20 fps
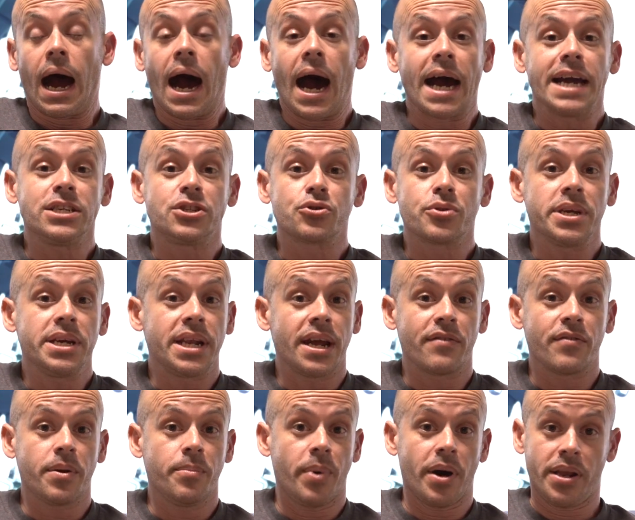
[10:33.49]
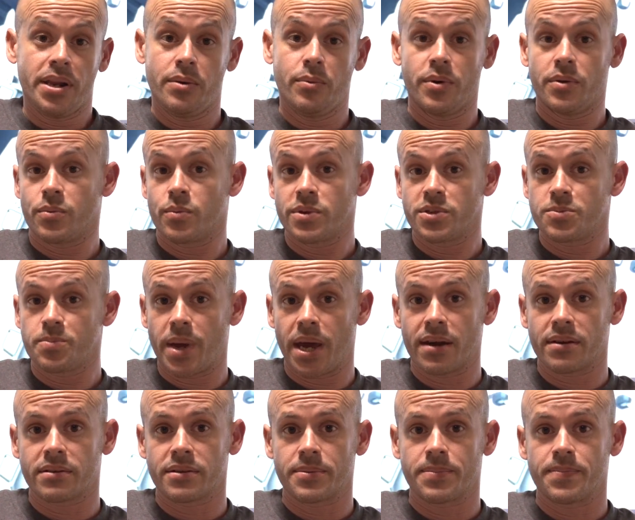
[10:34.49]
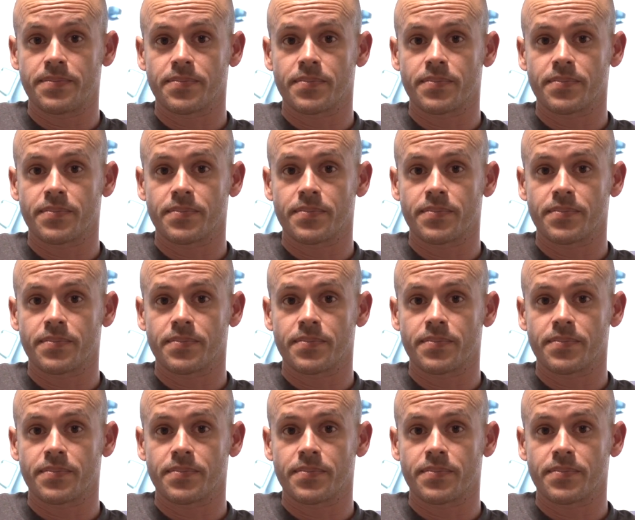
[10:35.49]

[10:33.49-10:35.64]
I treat everybody with respect.